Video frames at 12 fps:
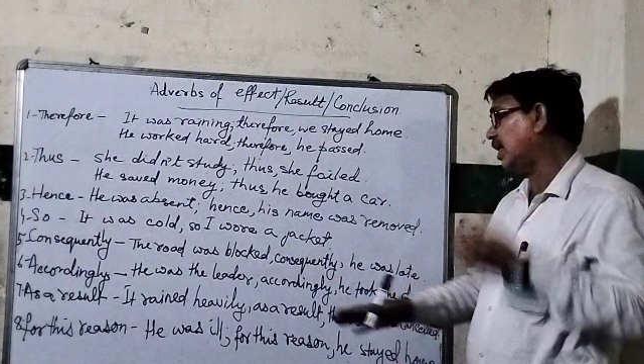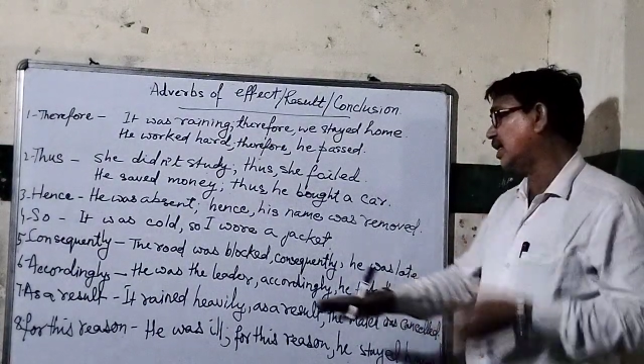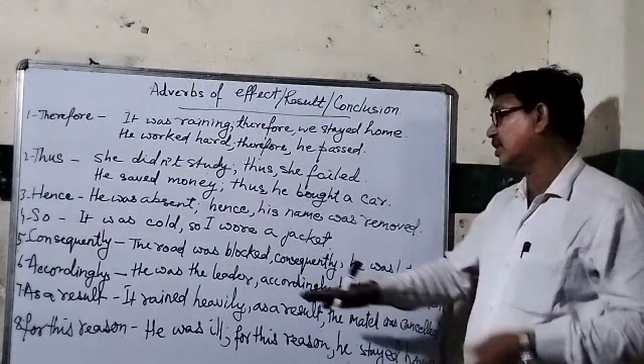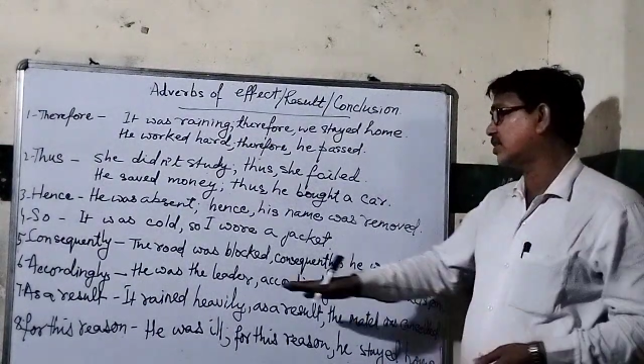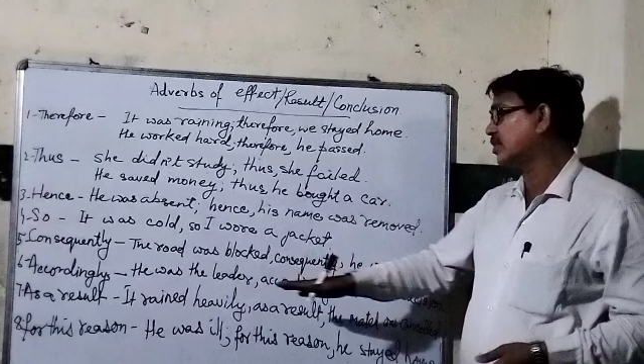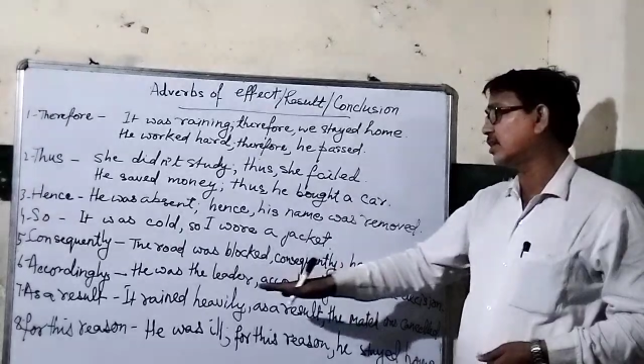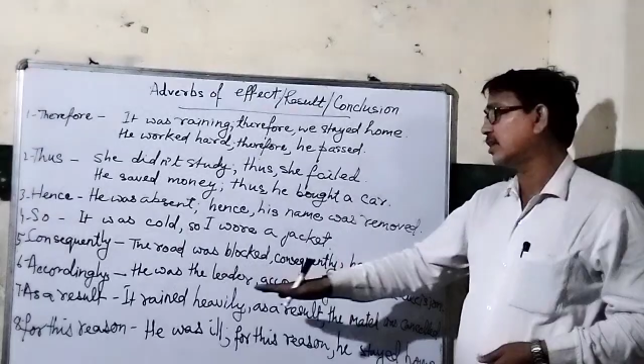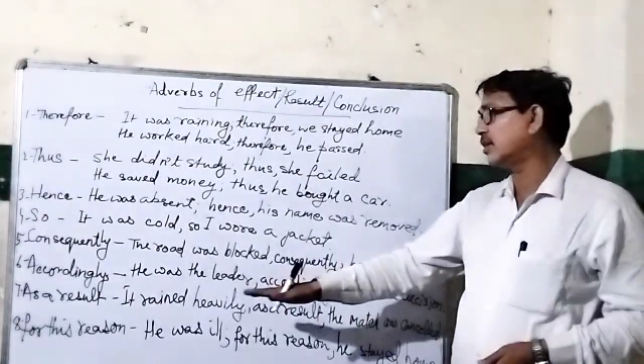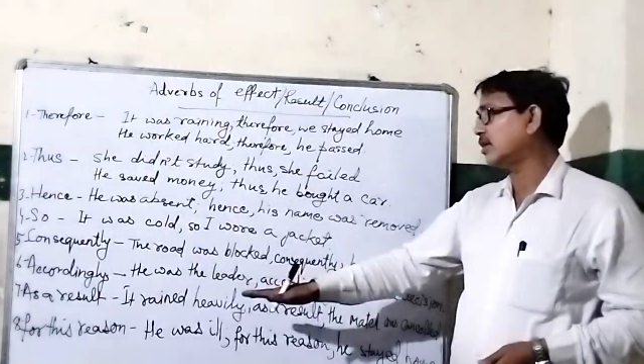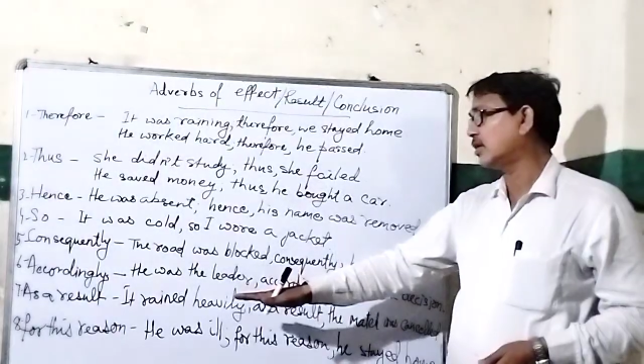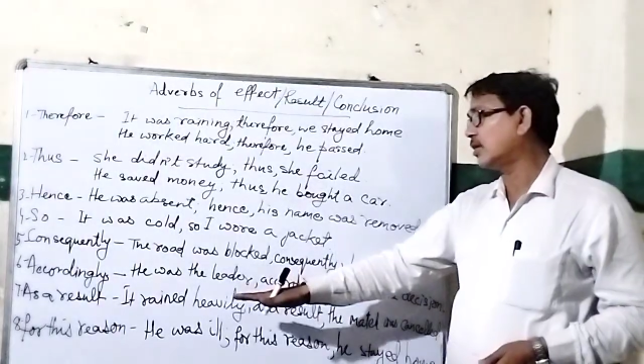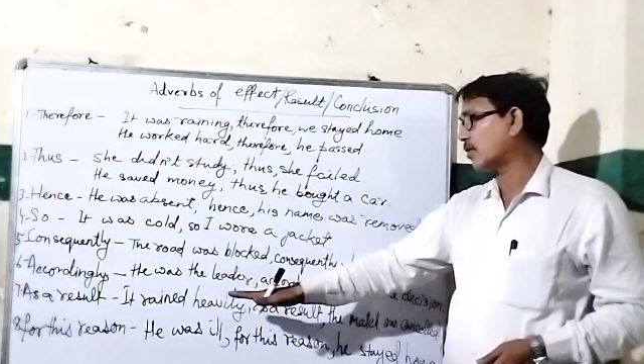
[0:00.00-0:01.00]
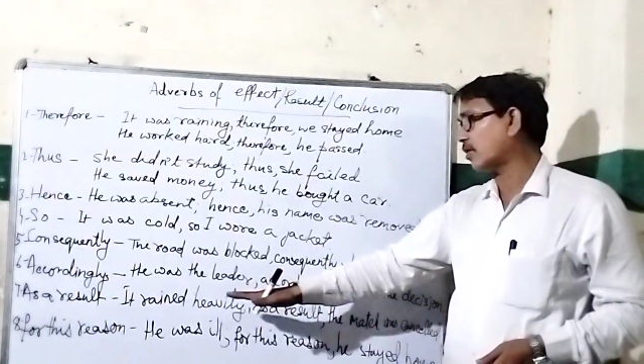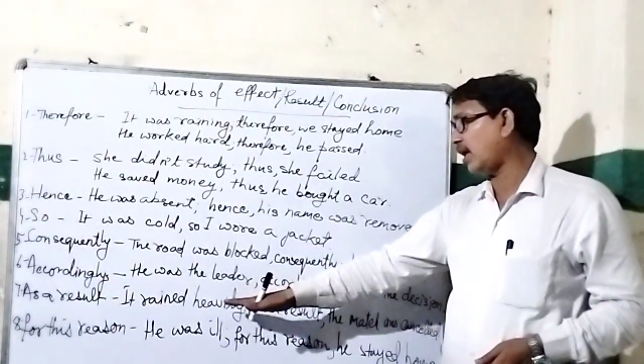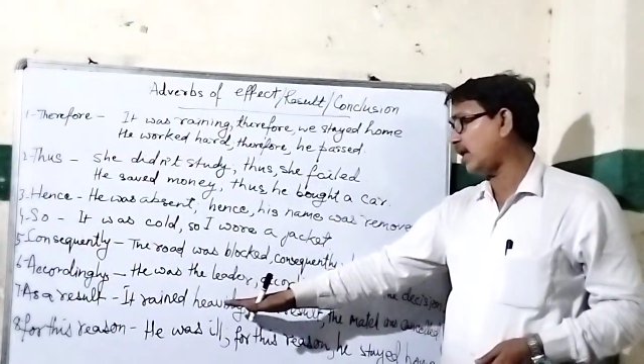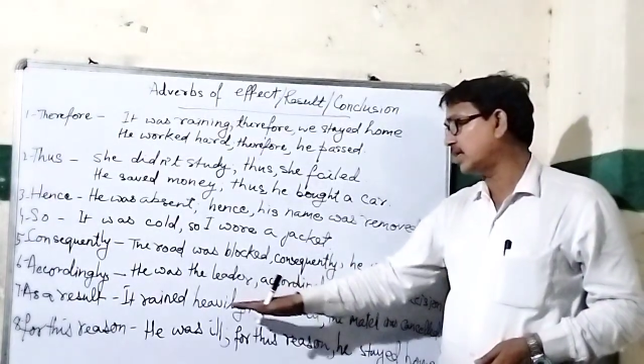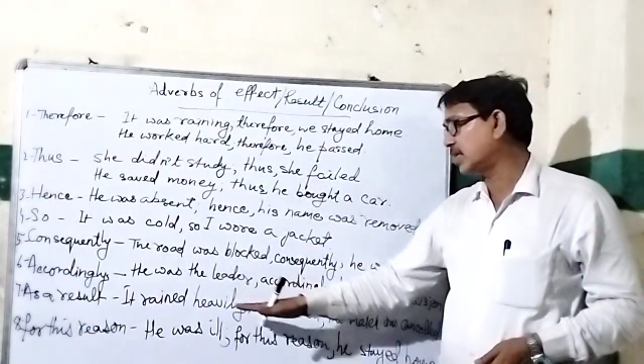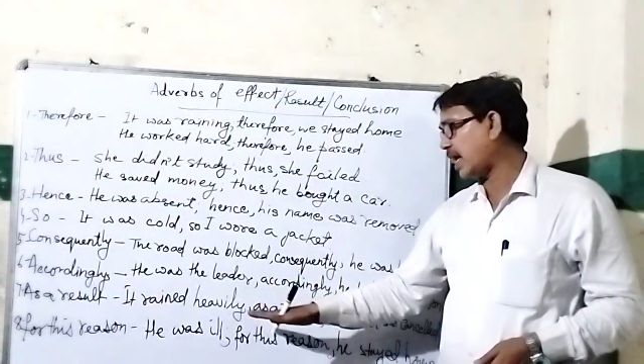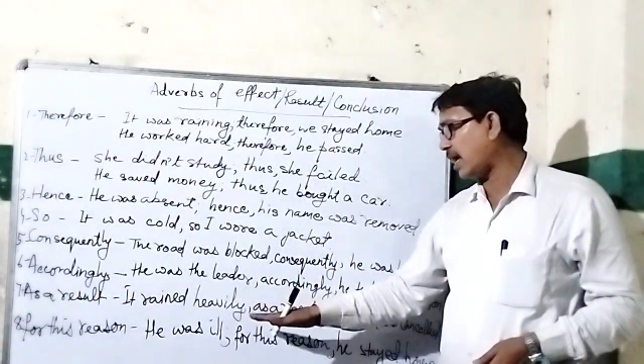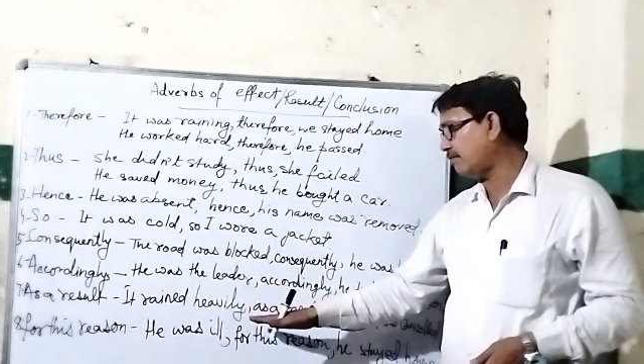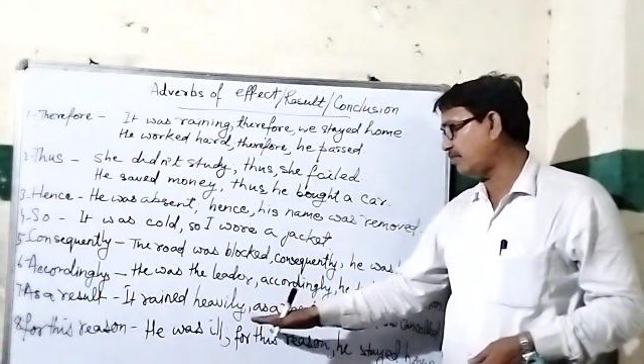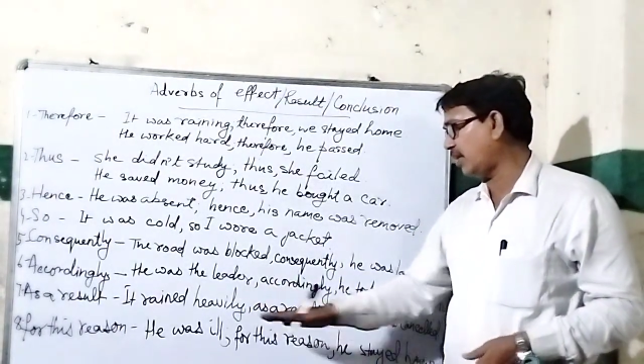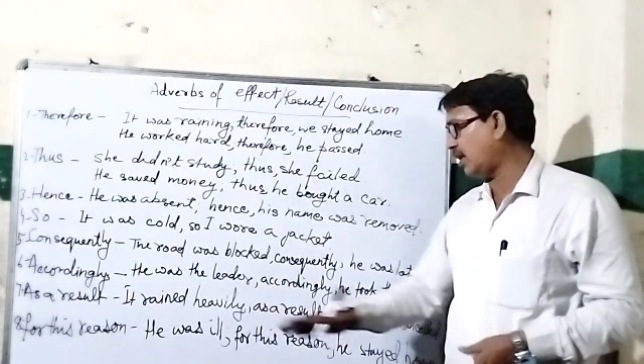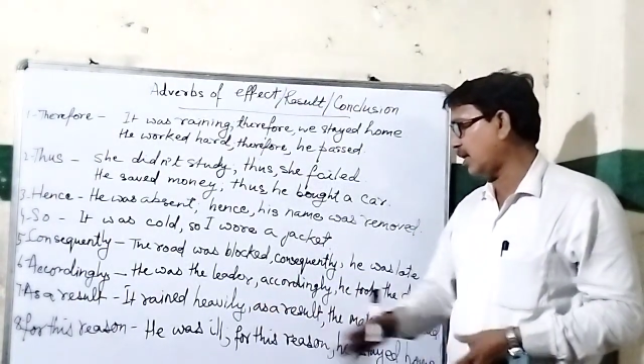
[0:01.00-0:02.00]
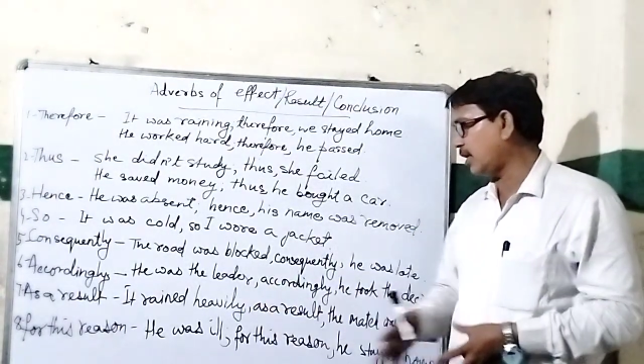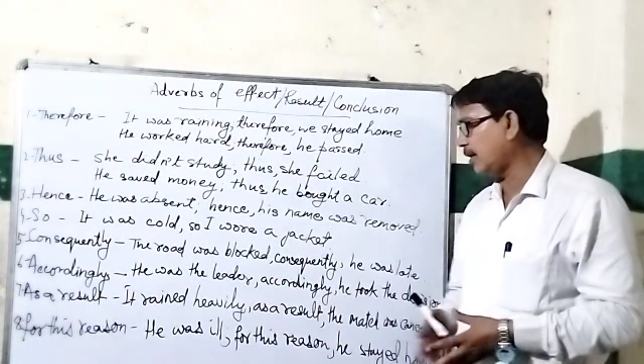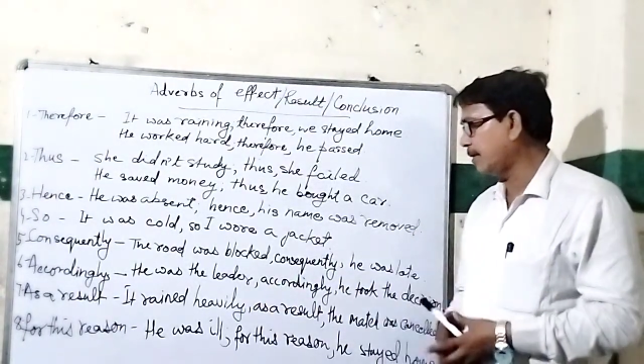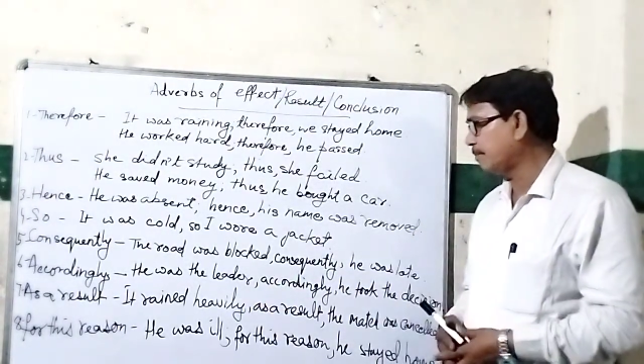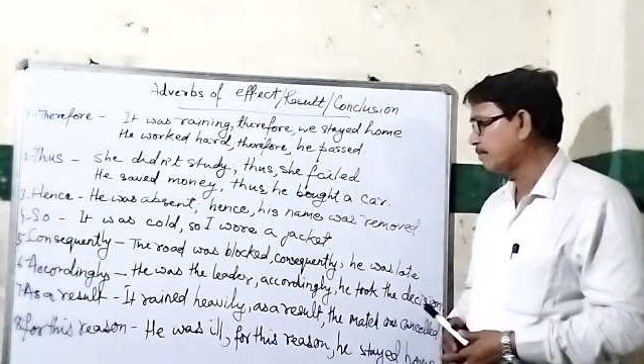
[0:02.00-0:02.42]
it rained heavily.